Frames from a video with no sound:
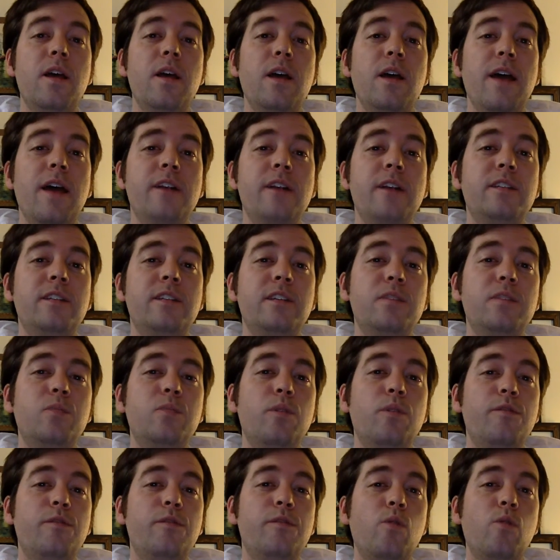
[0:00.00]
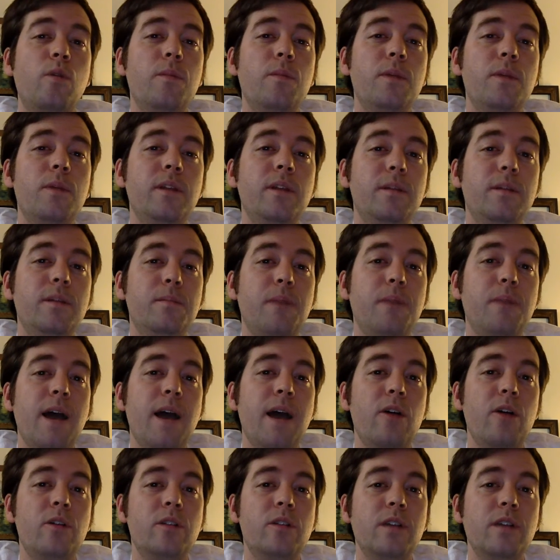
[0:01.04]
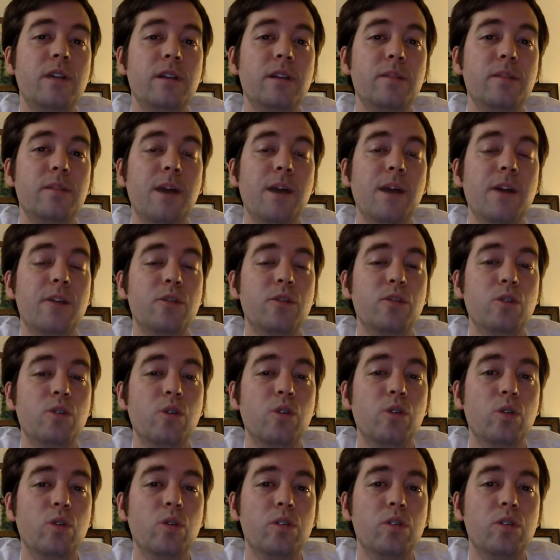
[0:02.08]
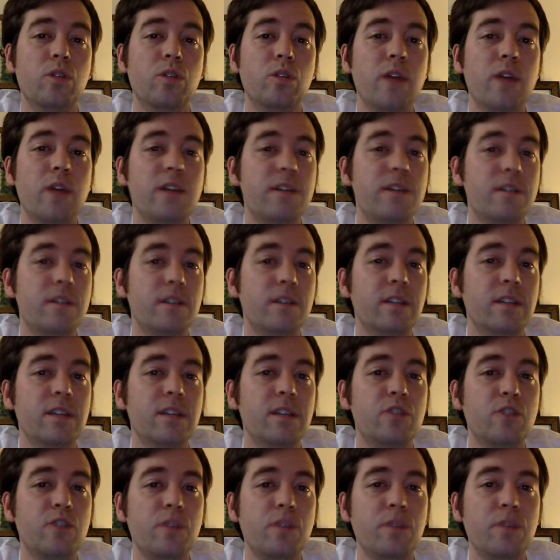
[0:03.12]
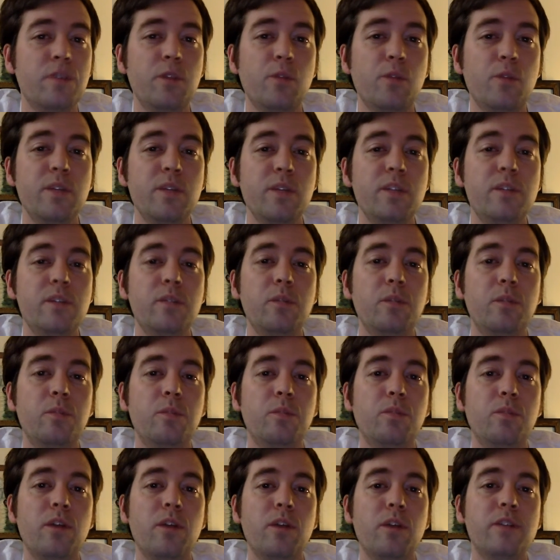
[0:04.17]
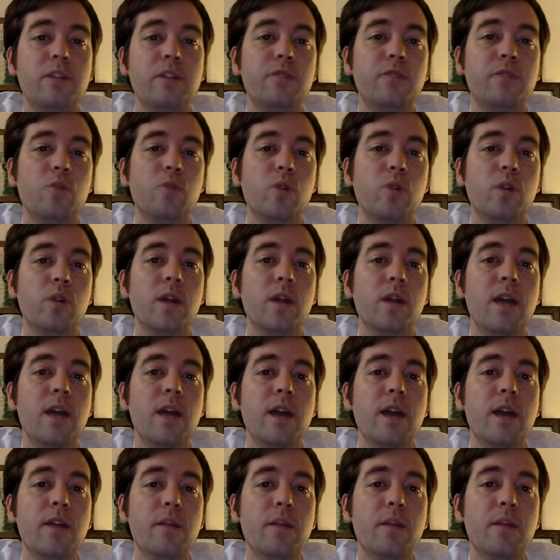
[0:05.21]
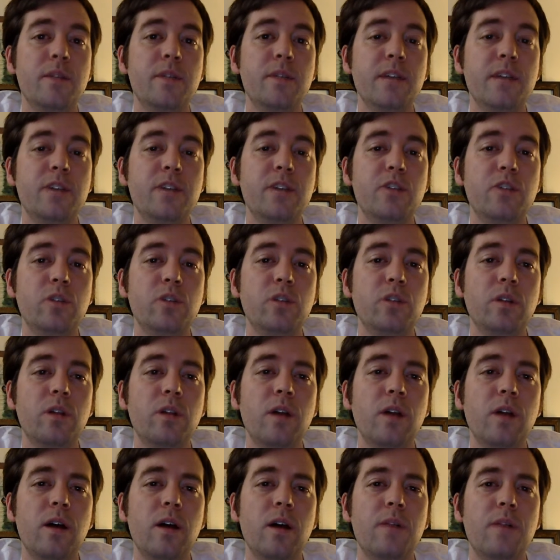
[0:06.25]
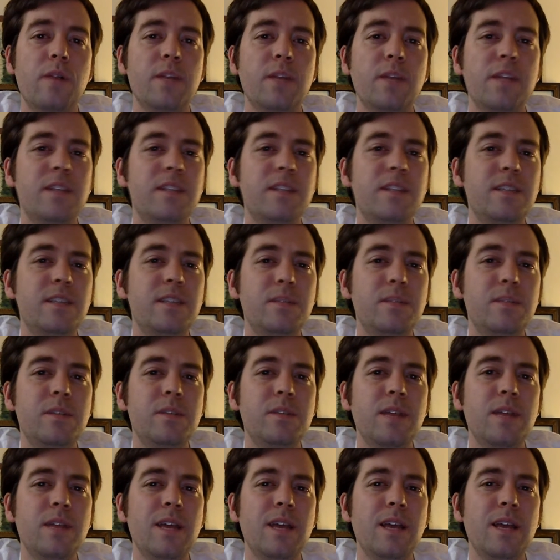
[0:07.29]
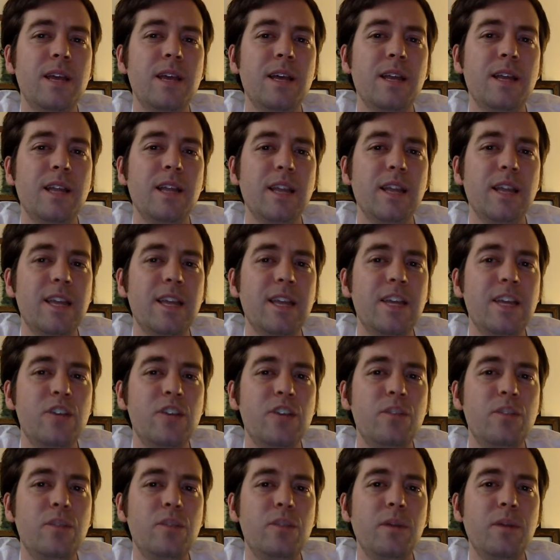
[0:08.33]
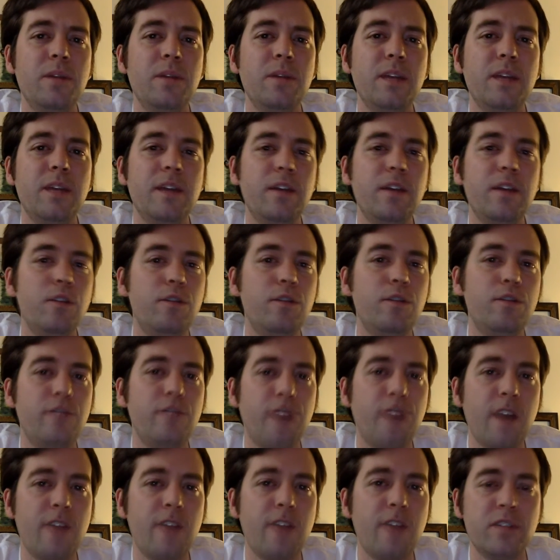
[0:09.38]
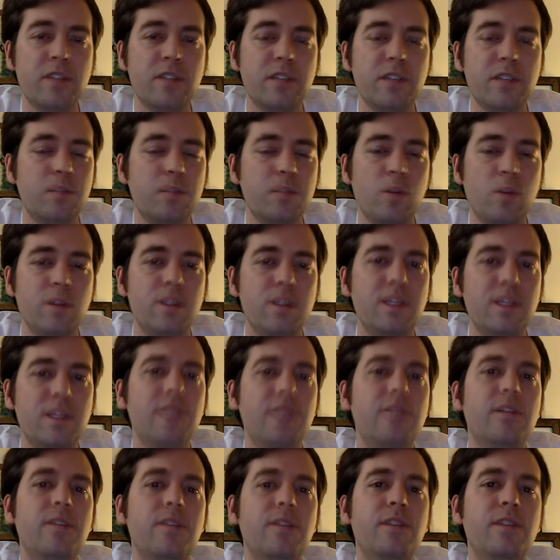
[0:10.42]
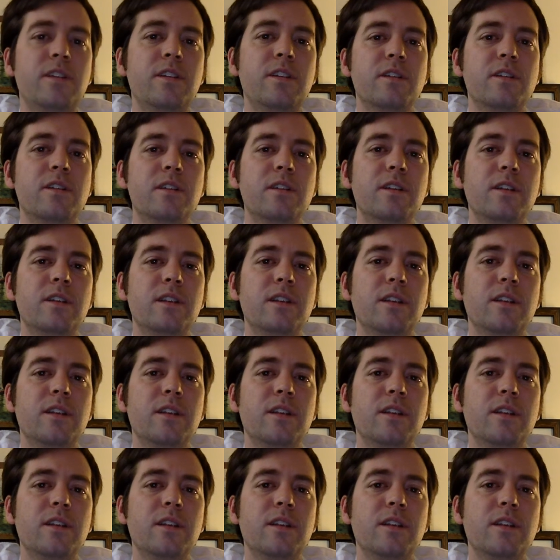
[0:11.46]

at 6.4 million pounds on Mondogoal. So that's an extremely reasonable price for the potential. It seems like he should be able to get you 5 or 6 points, even if he doesn't